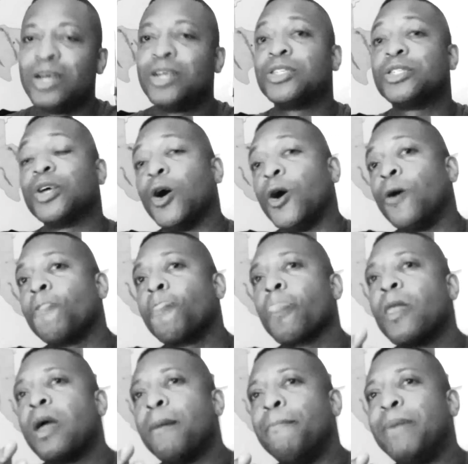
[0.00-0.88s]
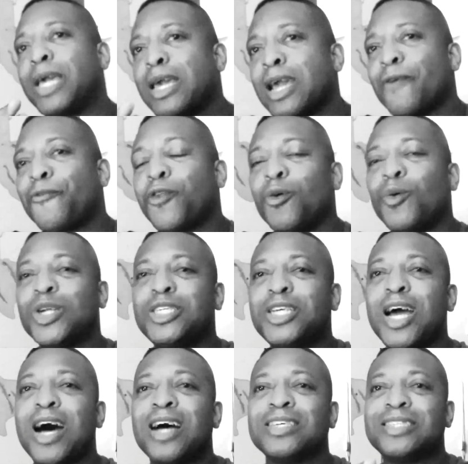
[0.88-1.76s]
So be careful
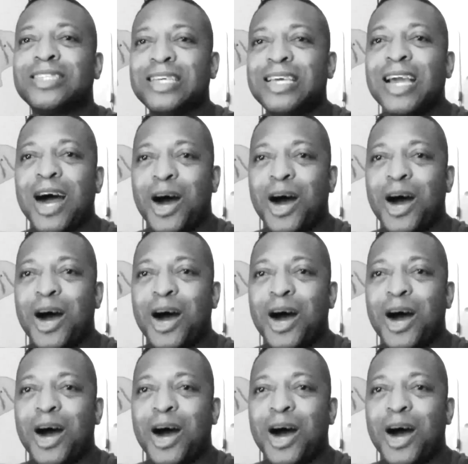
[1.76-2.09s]
what y'all see